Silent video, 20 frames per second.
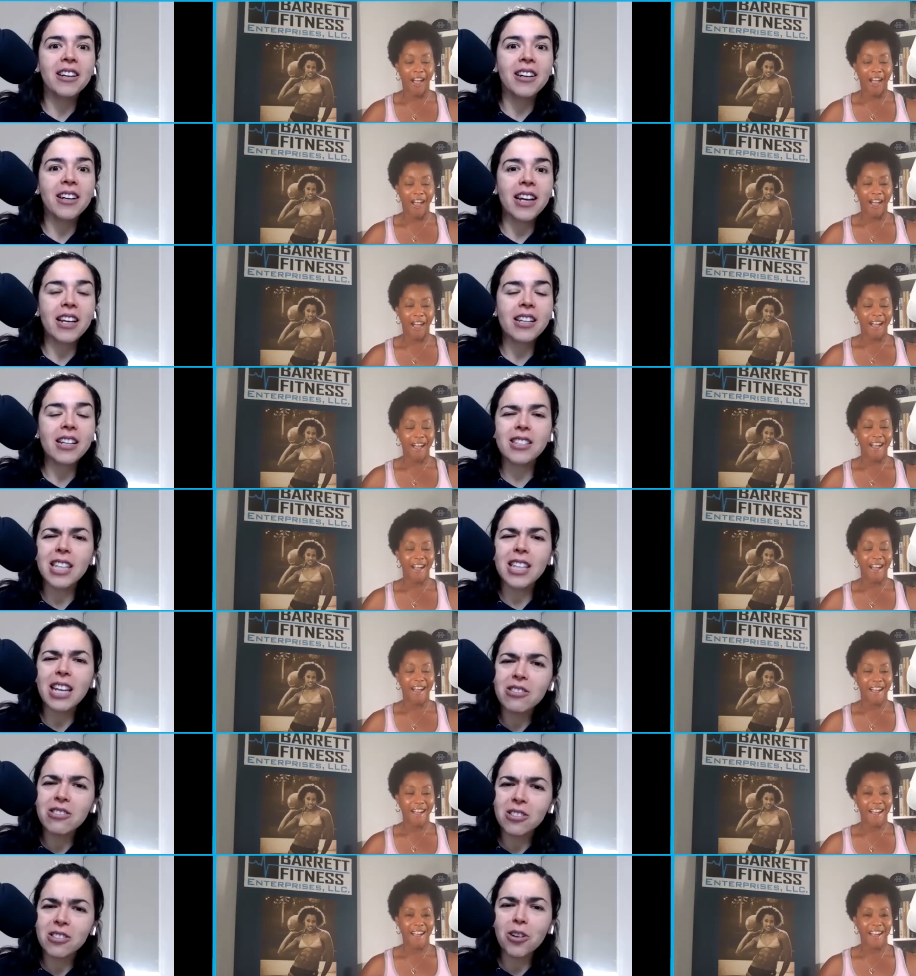Speaker 1: it
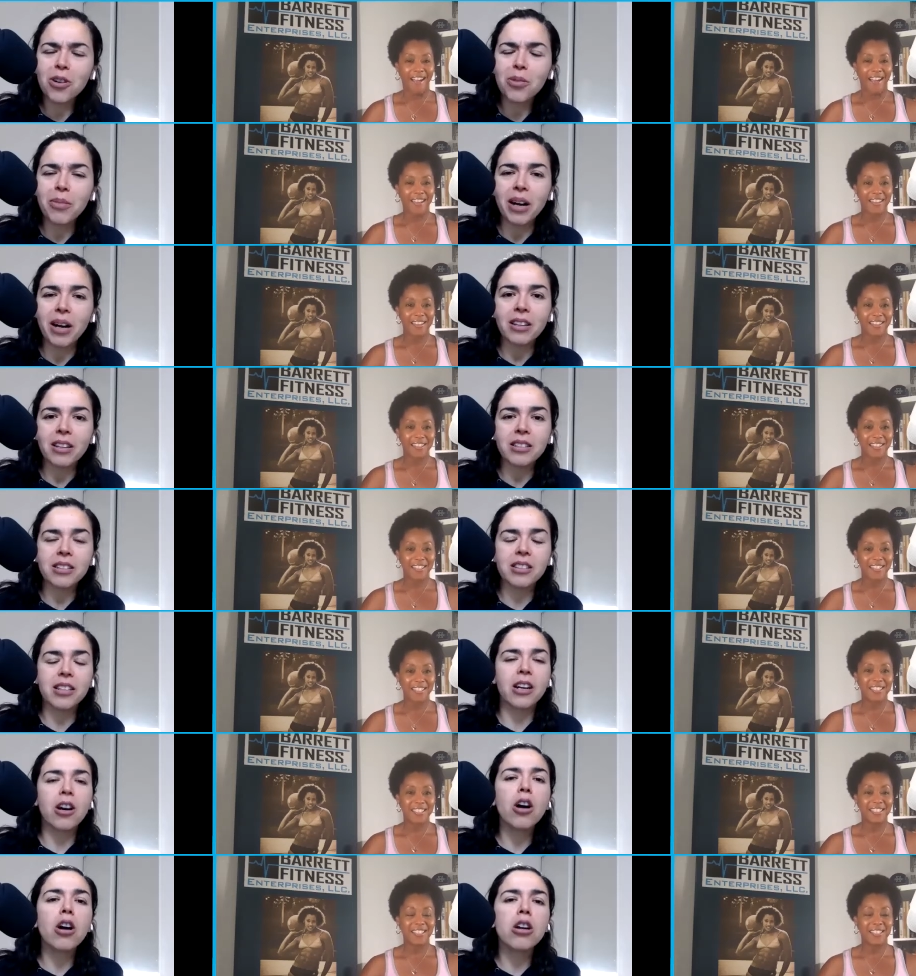sounds normal. It's like,
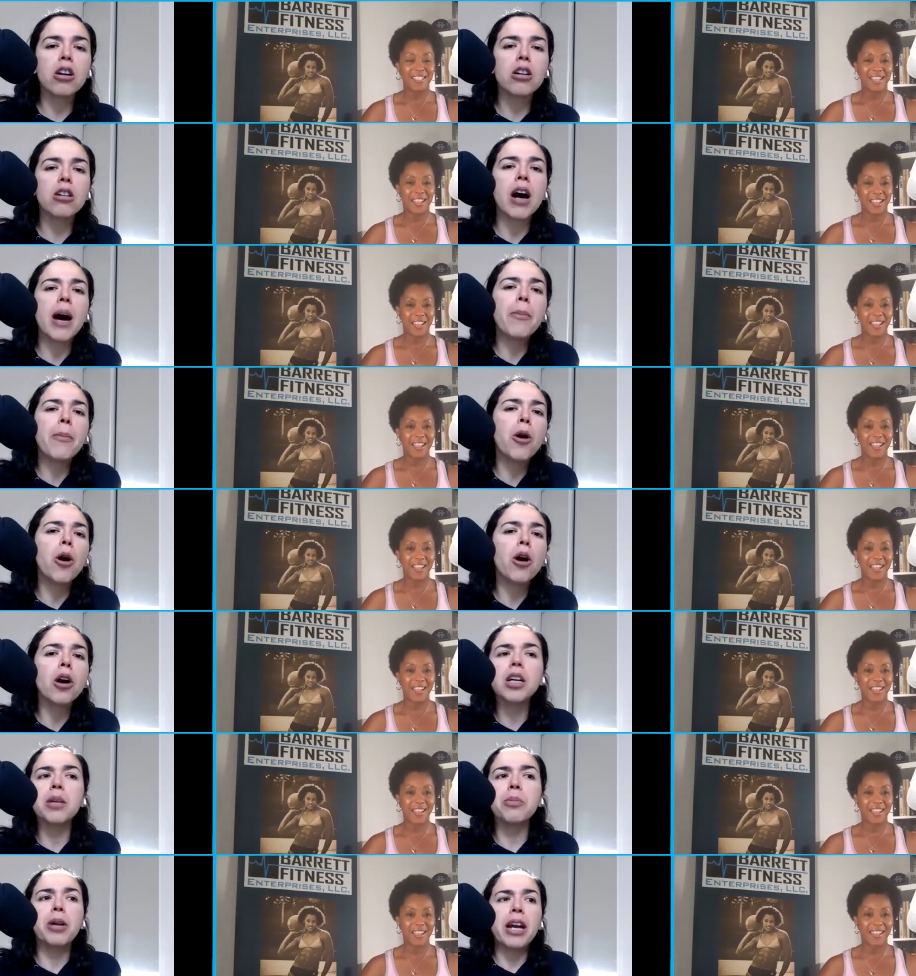oh no no, I'm
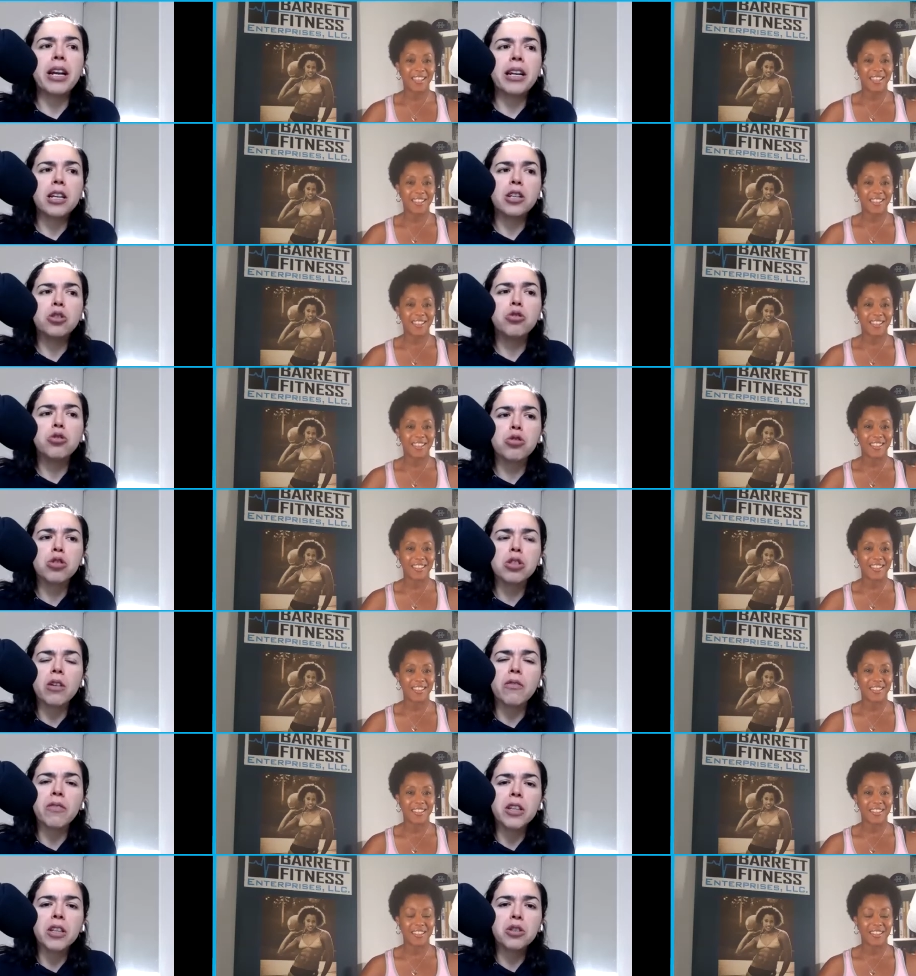hungry, but I need to do
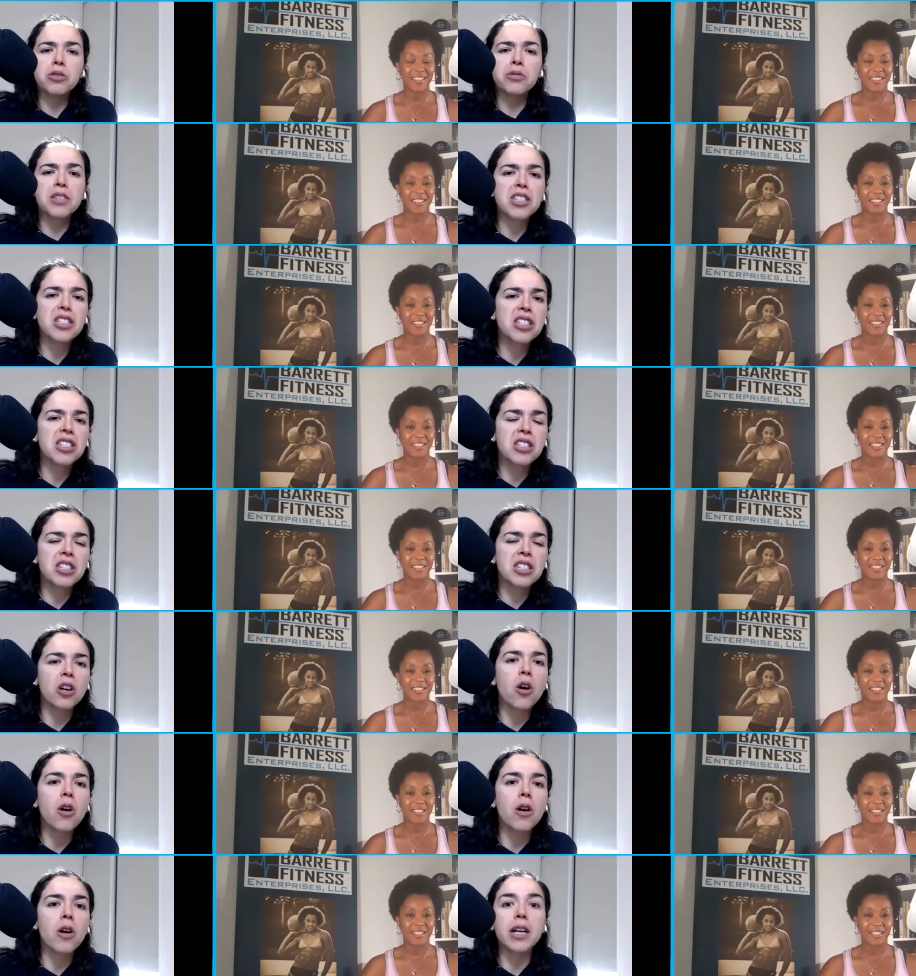something to resist the
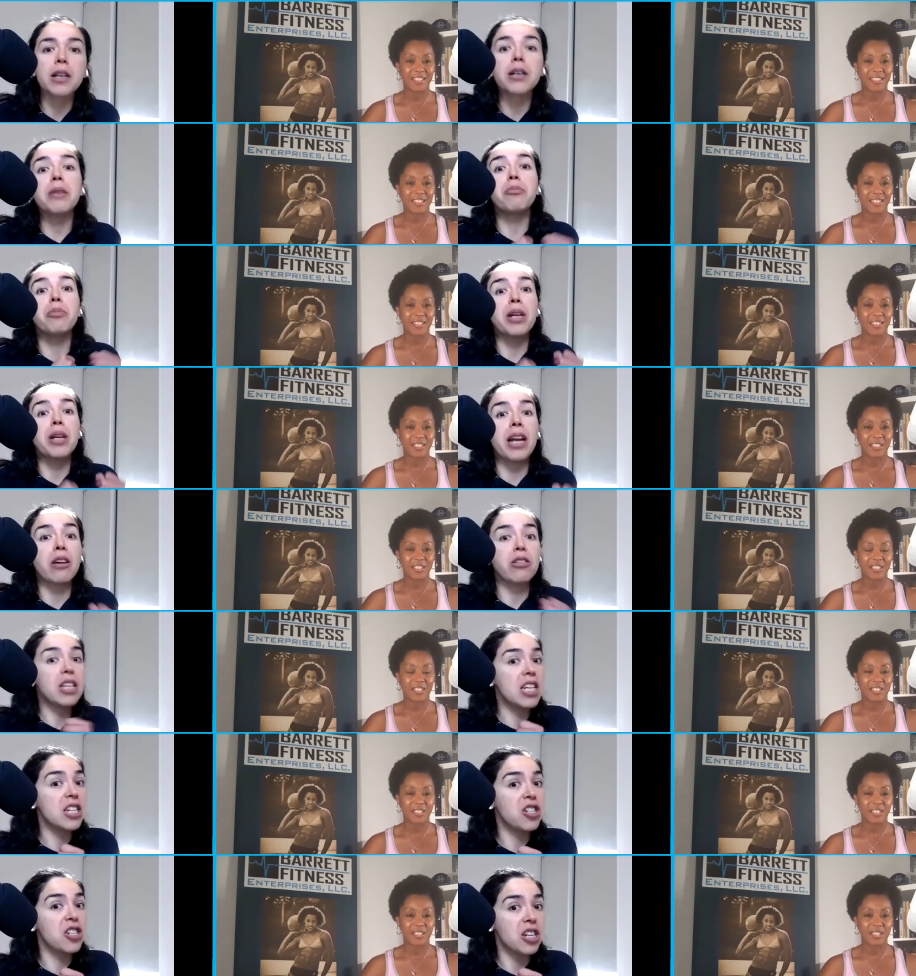hunger without
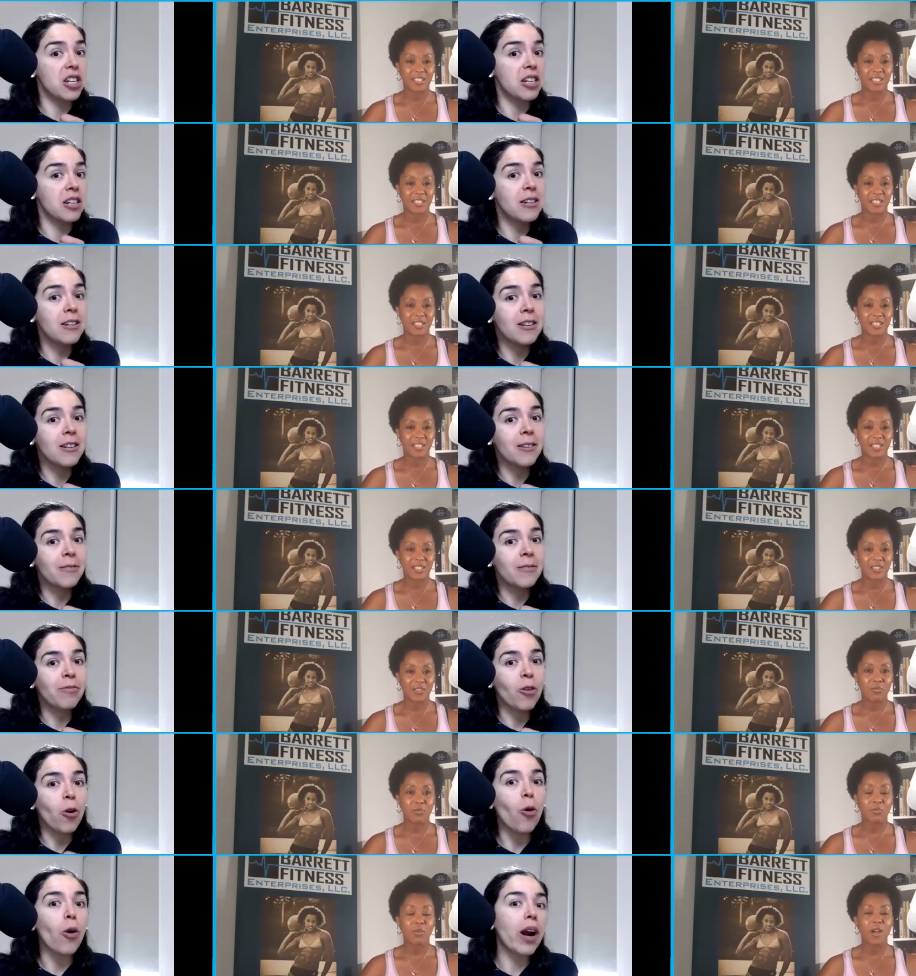eating.
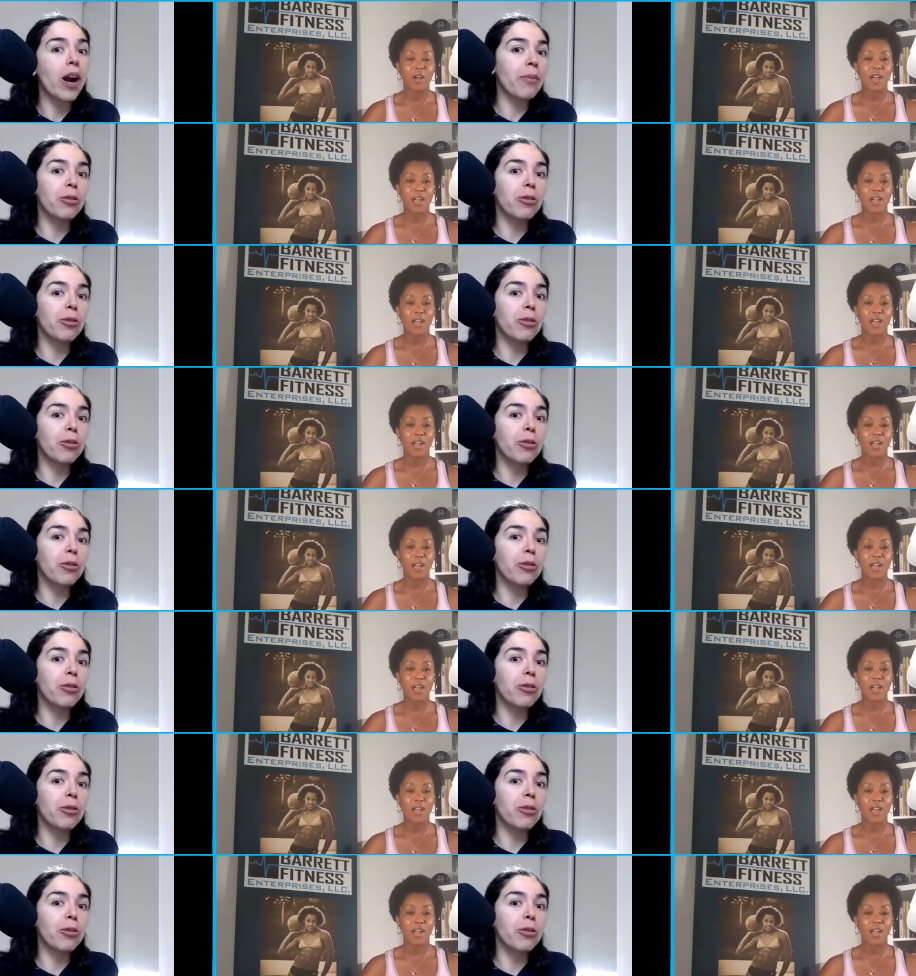Right. Or I'm